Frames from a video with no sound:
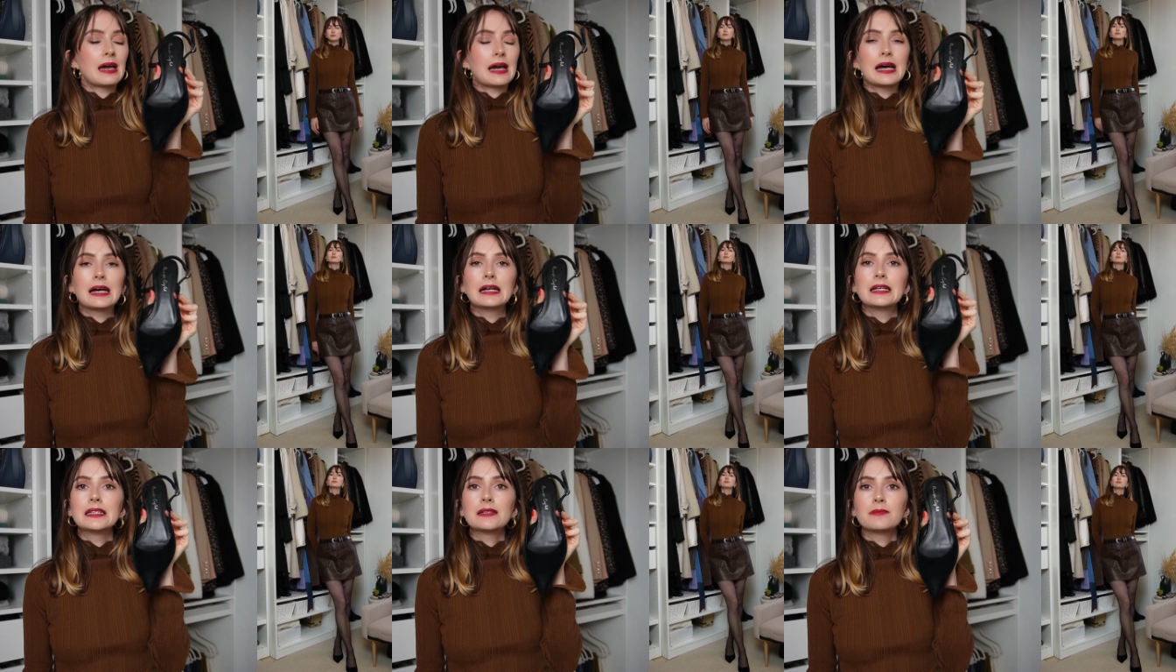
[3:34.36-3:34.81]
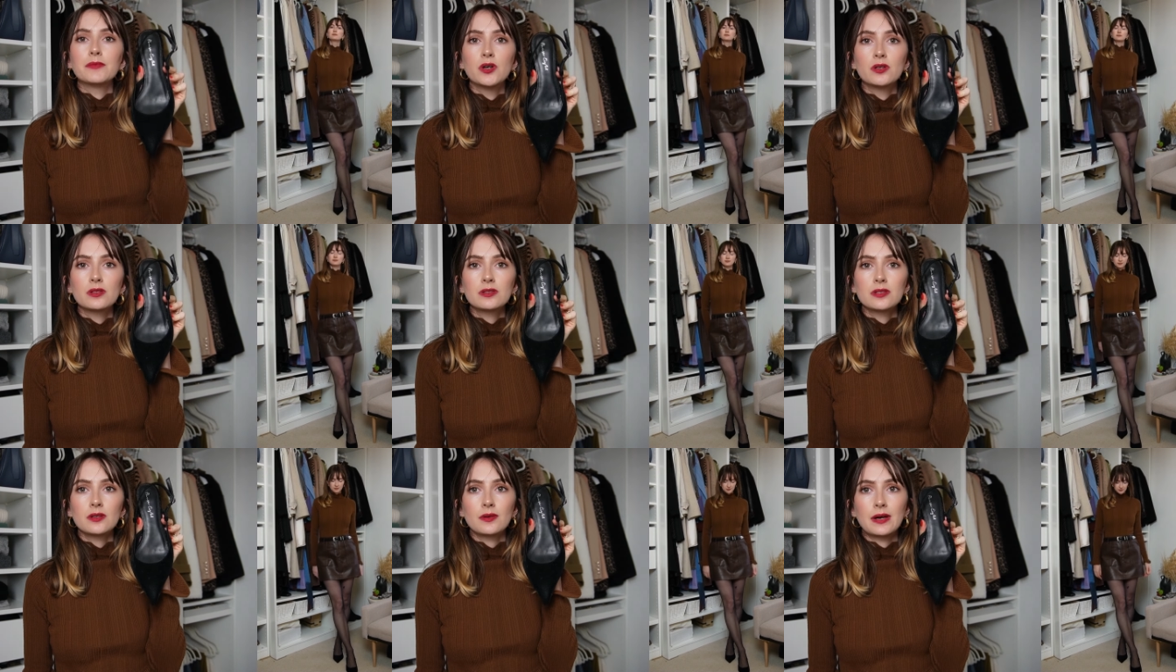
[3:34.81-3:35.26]
and I'm
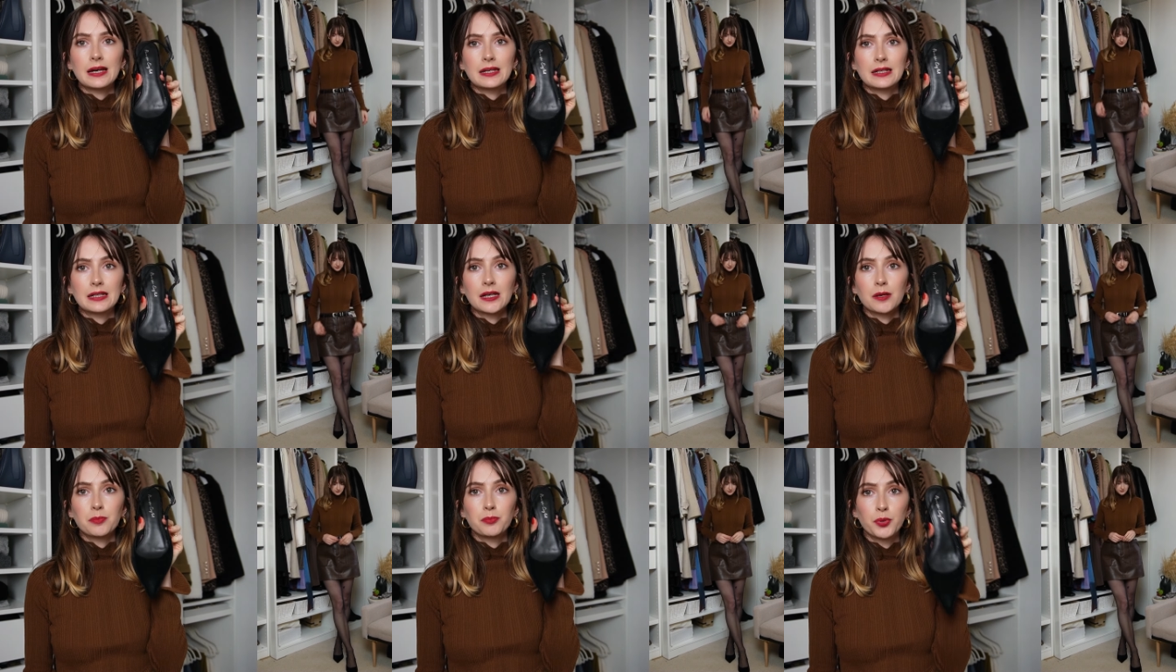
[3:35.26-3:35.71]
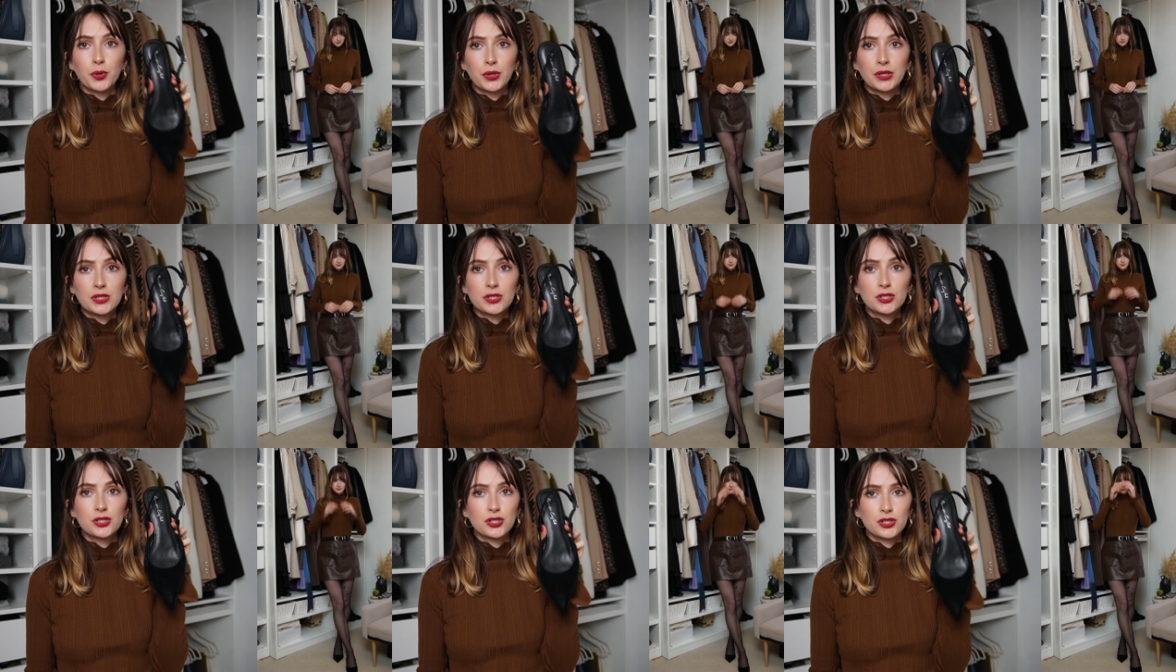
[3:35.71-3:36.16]
also adding a
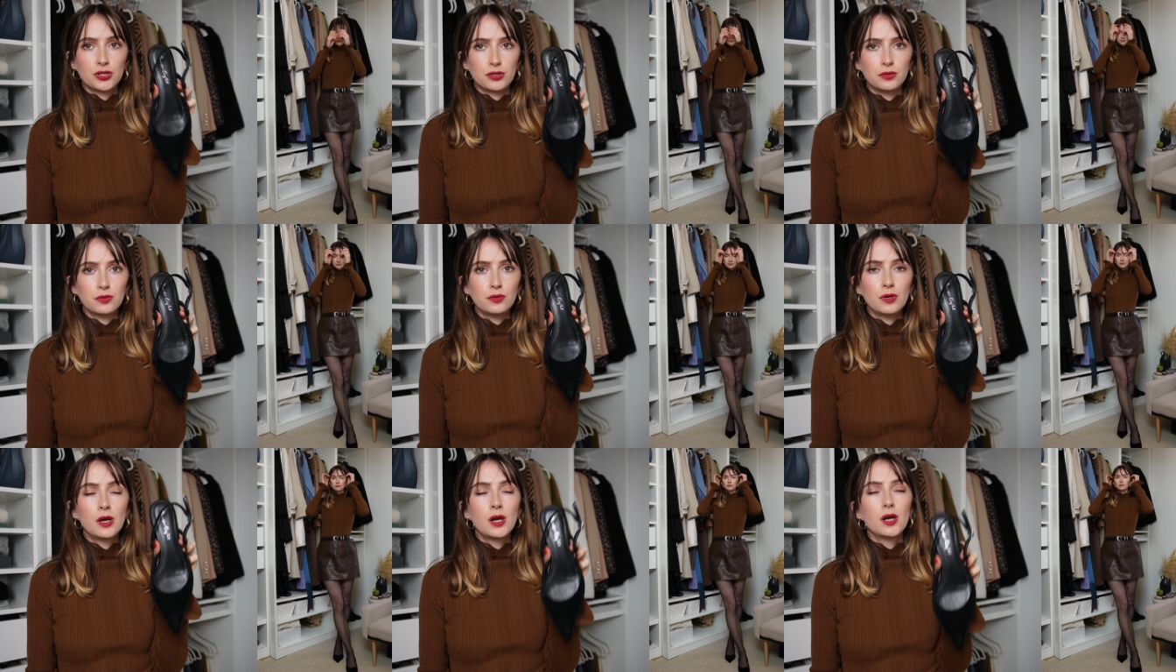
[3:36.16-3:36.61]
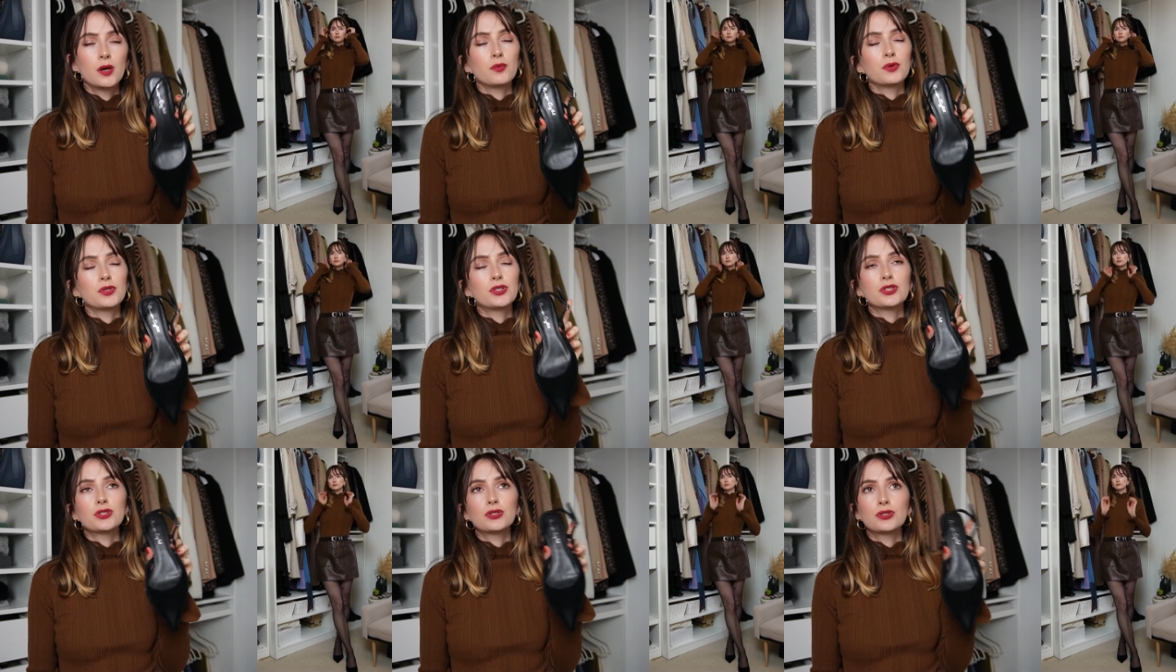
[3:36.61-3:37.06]
pointed shoe,
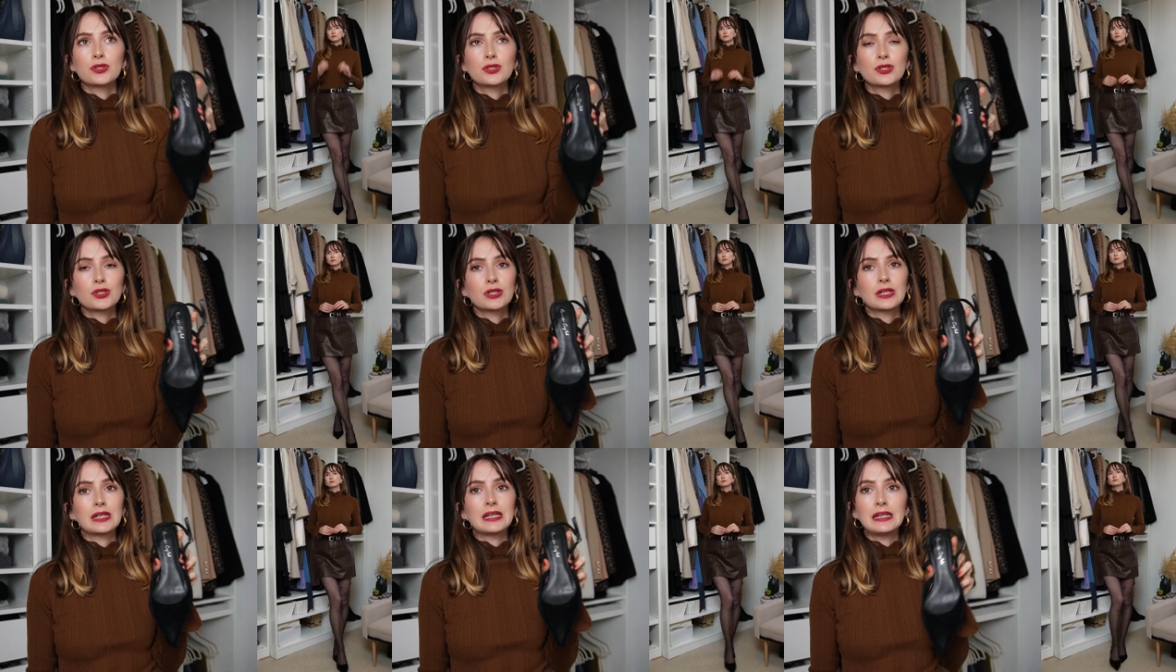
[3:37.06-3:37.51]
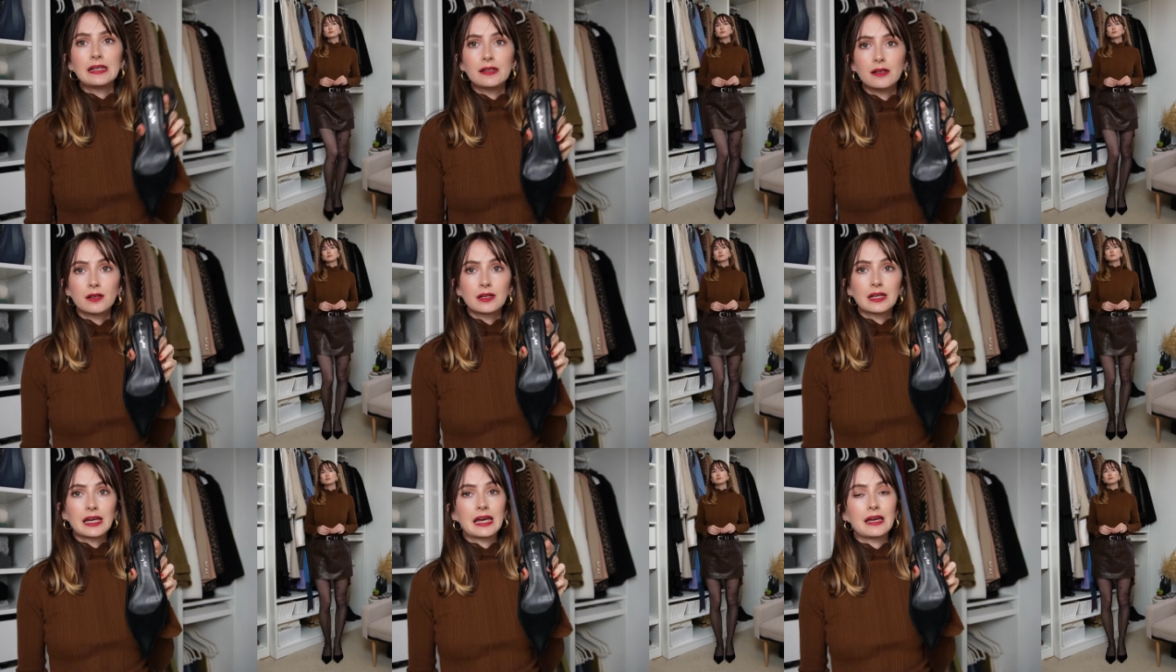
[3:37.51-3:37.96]
which is just going to
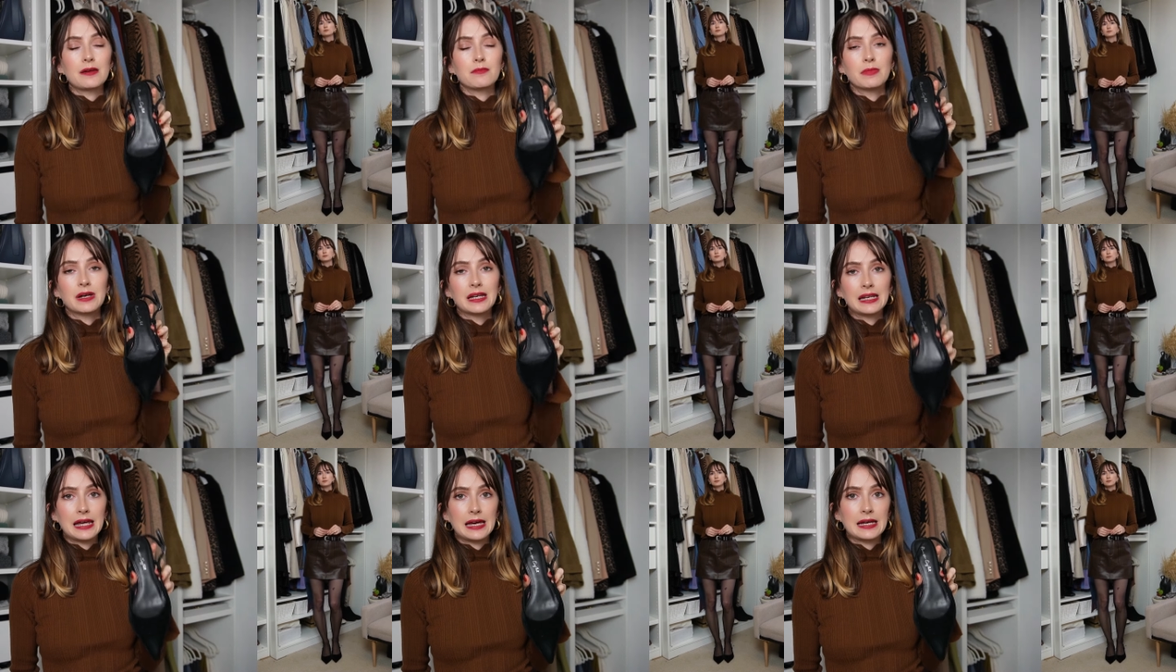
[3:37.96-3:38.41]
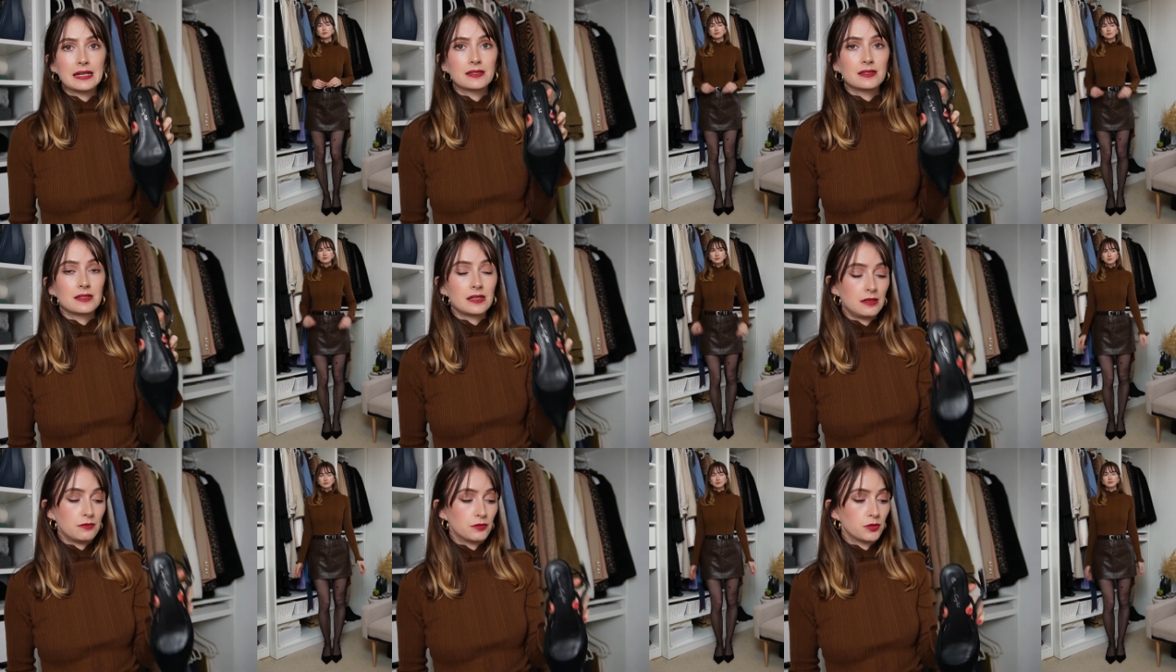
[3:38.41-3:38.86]
elongate my
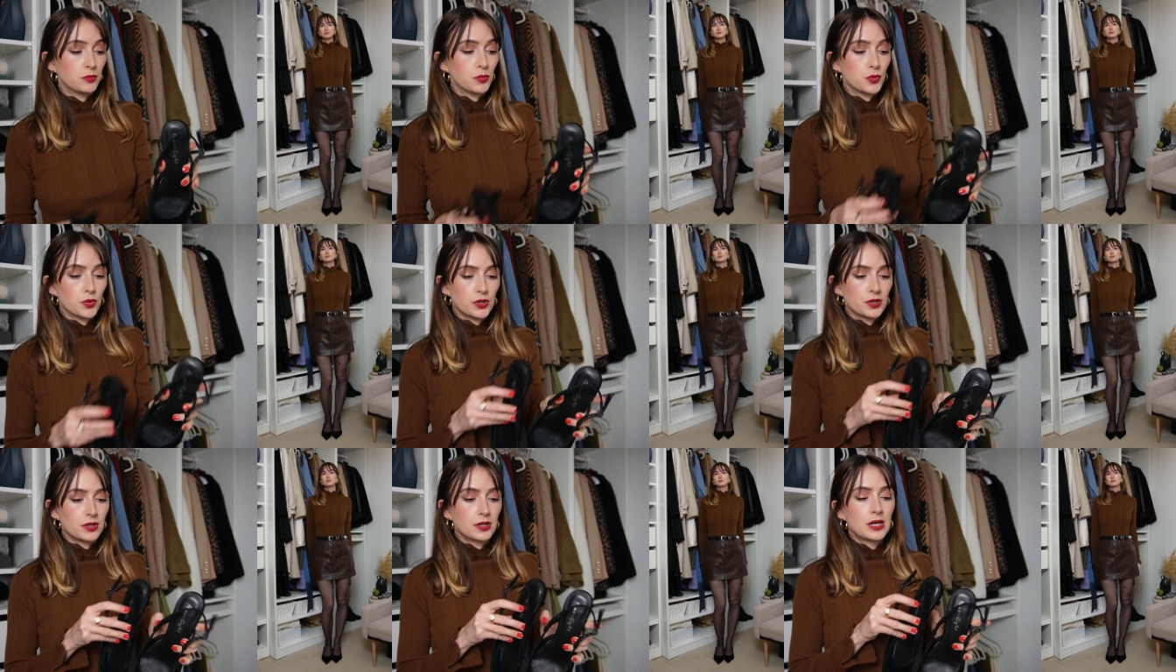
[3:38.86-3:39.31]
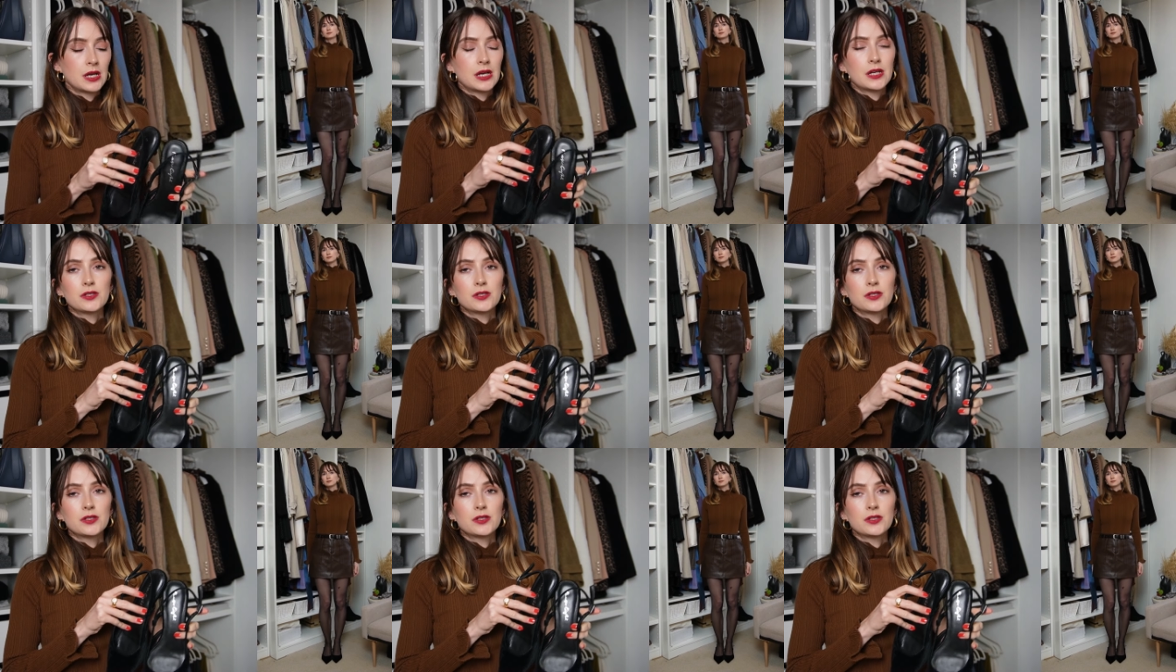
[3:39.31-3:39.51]
legs even more.